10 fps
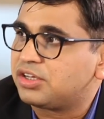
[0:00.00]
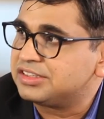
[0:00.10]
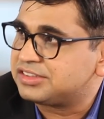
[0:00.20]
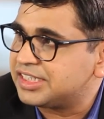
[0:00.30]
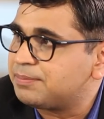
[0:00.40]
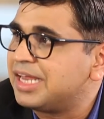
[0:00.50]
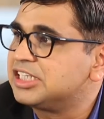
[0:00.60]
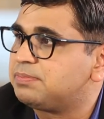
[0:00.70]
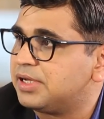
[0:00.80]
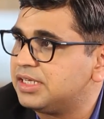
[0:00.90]
You can stay the
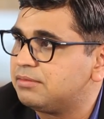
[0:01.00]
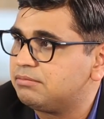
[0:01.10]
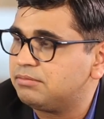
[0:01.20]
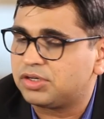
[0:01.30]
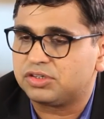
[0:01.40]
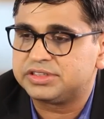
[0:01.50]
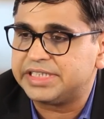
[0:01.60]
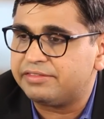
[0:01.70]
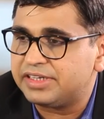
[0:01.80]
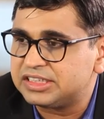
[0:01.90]
balance money, because
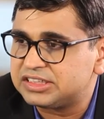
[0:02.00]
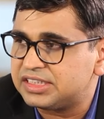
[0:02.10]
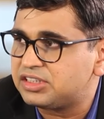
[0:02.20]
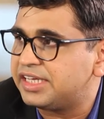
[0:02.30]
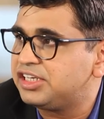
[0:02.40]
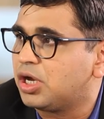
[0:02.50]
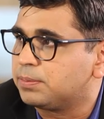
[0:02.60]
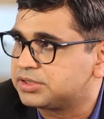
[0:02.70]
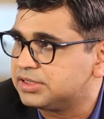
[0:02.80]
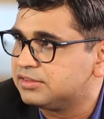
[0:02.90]
there isn't any
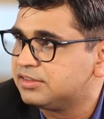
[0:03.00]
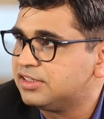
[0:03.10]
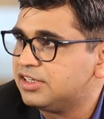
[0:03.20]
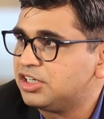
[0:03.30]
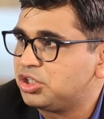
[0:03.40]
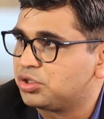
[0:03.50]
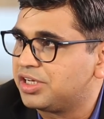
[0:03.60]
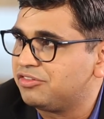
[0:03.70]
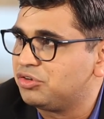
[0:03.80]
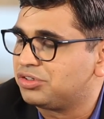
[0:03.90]
option to
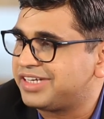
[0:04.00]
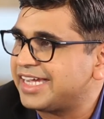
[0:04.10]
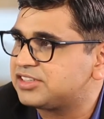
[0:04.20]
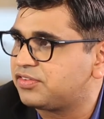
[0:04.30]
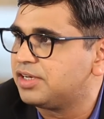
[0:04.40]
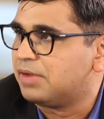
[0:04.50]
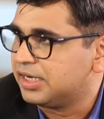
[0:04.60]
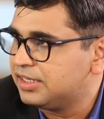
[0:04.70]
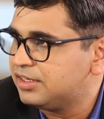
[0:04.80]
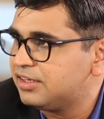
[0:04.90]
give you tax-free
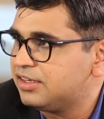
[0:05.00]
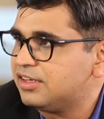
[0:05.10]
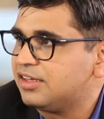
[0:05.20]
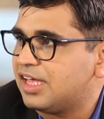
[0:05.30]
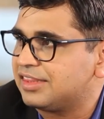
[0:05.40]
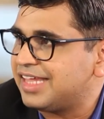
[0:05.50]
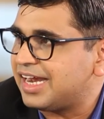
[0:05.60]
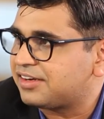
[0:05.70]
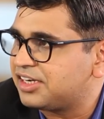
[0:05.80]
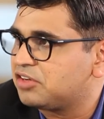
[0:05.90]
money at
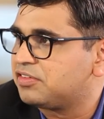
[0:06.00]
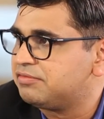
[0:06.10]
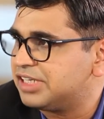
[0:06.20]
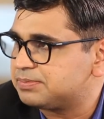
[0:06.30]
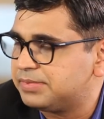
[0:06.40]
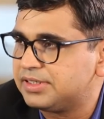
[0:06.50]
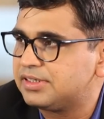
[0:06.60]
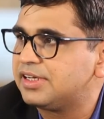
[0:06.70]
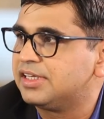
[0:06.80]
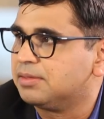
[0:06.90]
that rate of investment
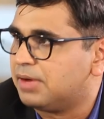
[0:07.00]
in the